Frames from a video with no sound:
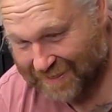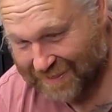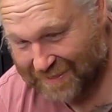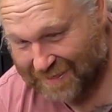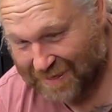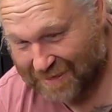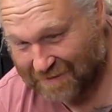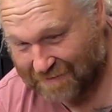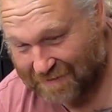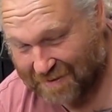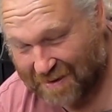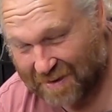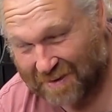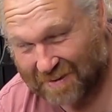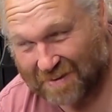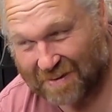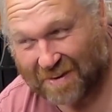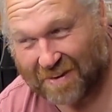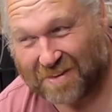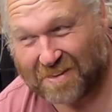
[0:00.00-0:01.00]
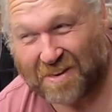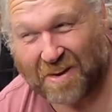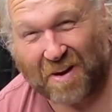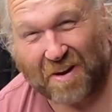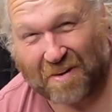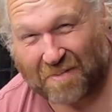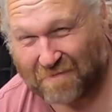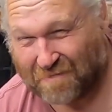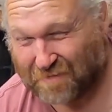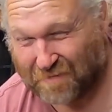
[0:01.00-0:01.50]
So I
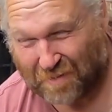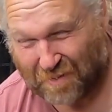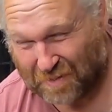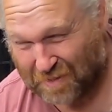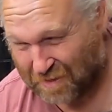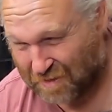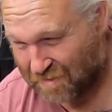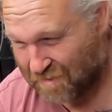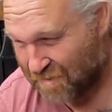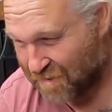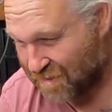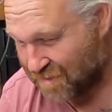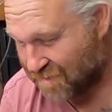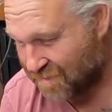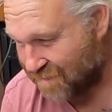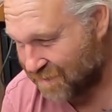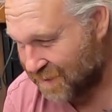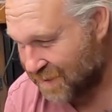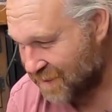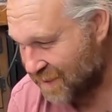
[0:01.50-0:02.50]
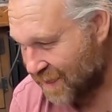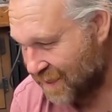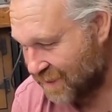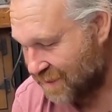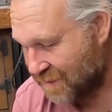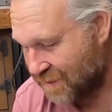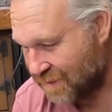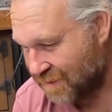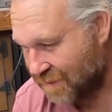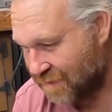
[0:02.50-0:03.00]
can't fire the grinder up this
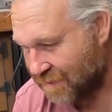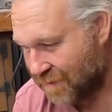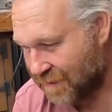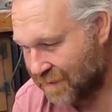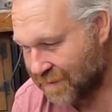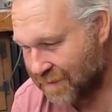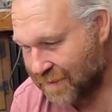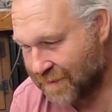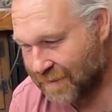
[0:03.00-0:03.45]
late at night.